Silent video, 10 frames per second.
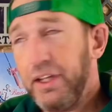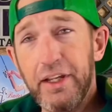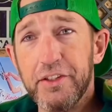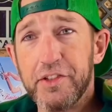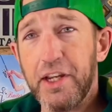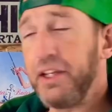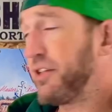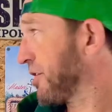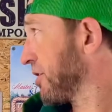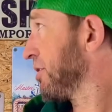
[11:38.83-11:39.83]
It
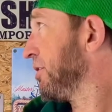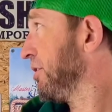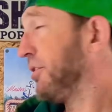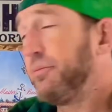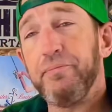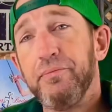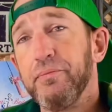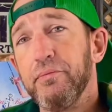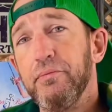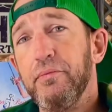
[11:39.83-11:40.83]
sinks
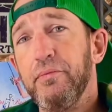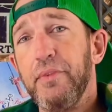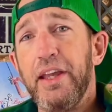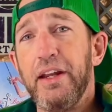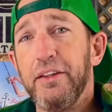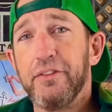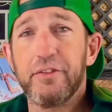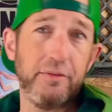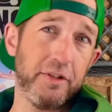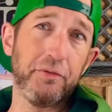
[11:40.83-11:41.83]
and it's
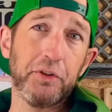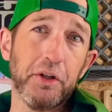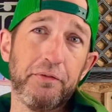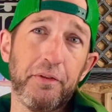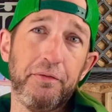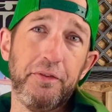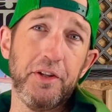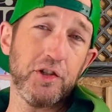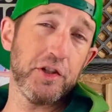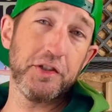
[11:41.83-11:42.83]
difficult for
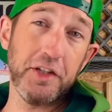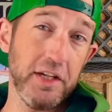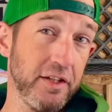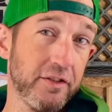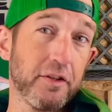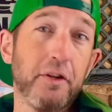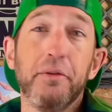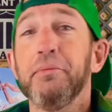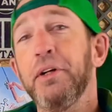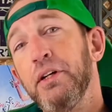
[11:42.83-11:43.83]
fish to see, so